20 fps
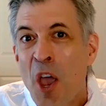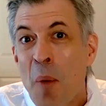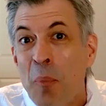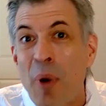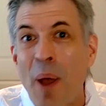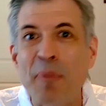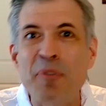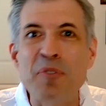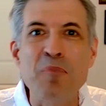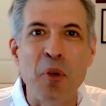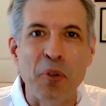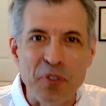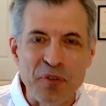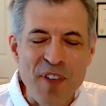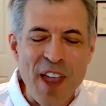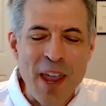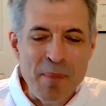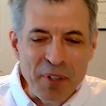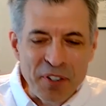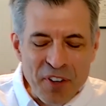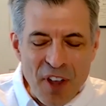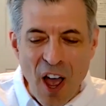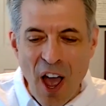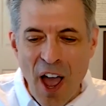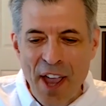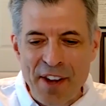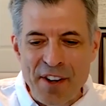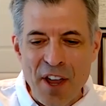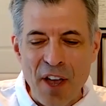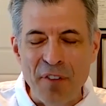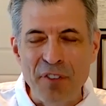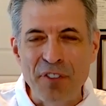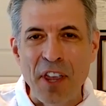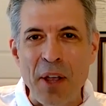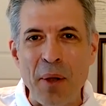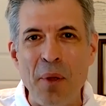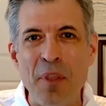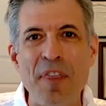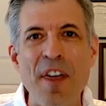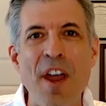Perhaps the most famous kind of
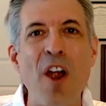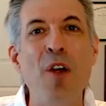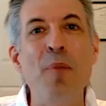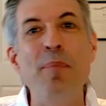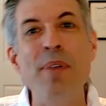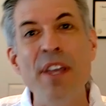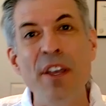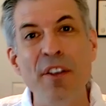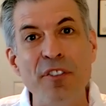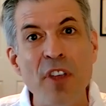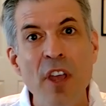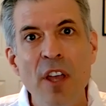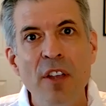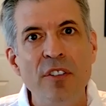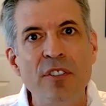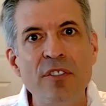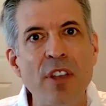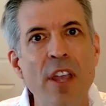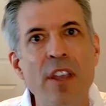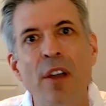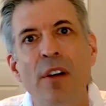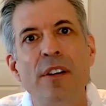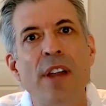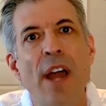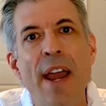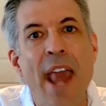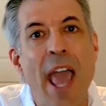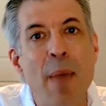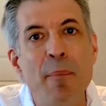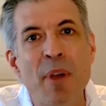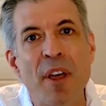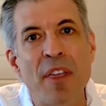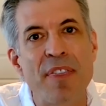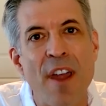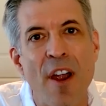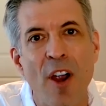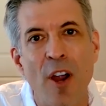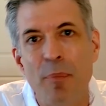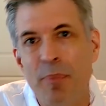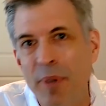psychotherapy is psychodynamic
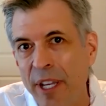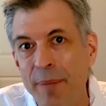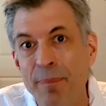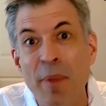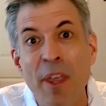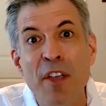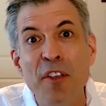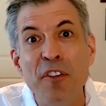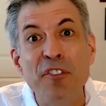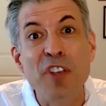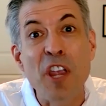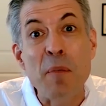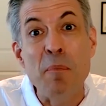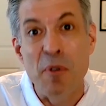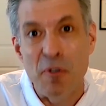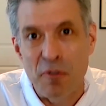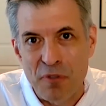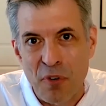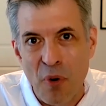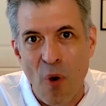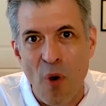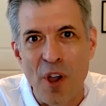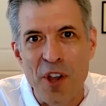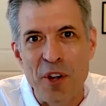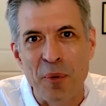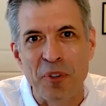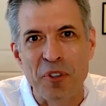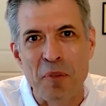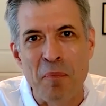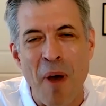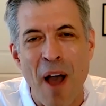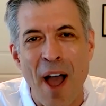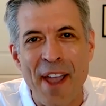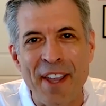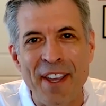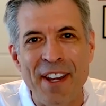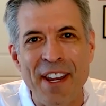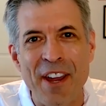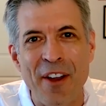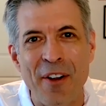therapy. Sigmund Freud was a
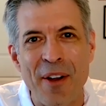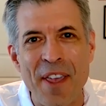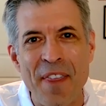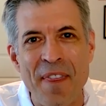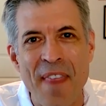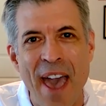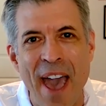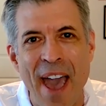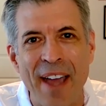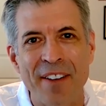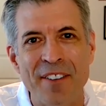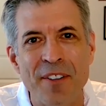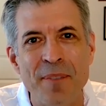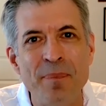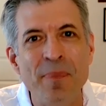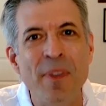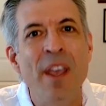pioneer in that.